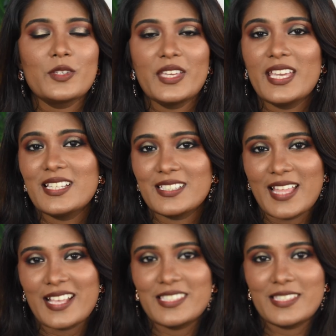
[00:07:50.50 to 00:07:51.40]
So yes,
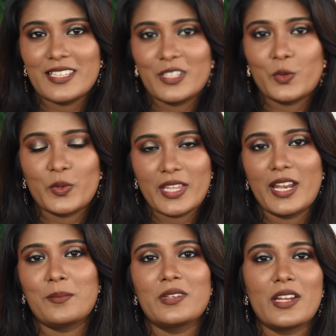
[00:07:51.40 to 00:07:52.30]
that's it. With that,
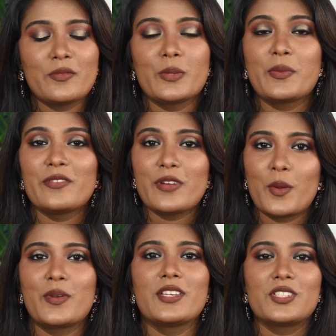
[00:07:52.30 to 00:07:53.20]
I'm done with my
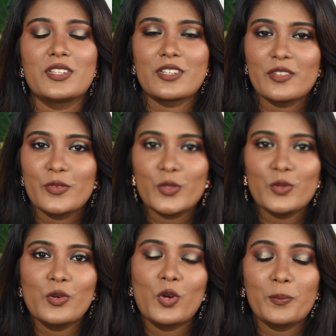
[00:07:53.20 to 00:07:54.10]
foundation
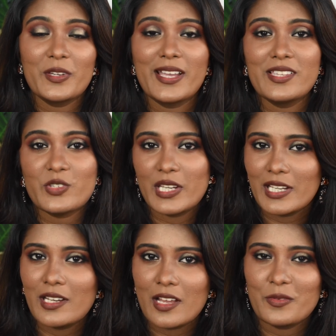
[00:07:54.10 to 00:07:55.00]
review. Hope you guys
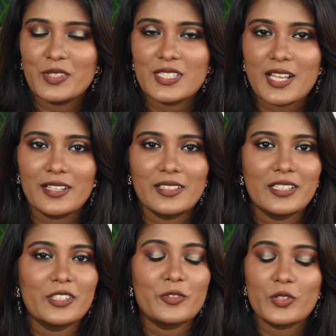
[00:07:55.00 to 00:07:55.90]
really love this
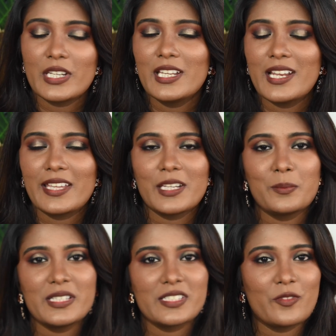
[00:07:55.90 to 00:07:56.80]
content. If you really like it,
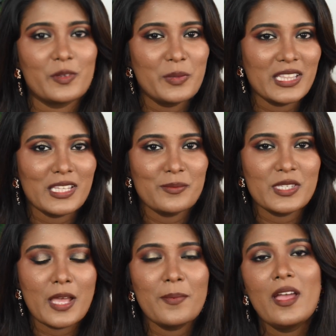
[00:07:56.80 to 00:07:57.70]
please give a big thumbs
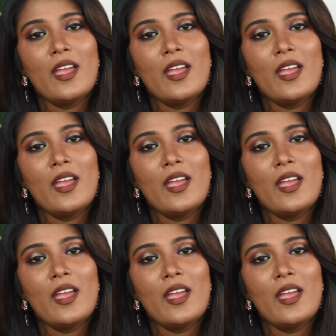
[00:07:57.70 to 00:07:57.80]
up.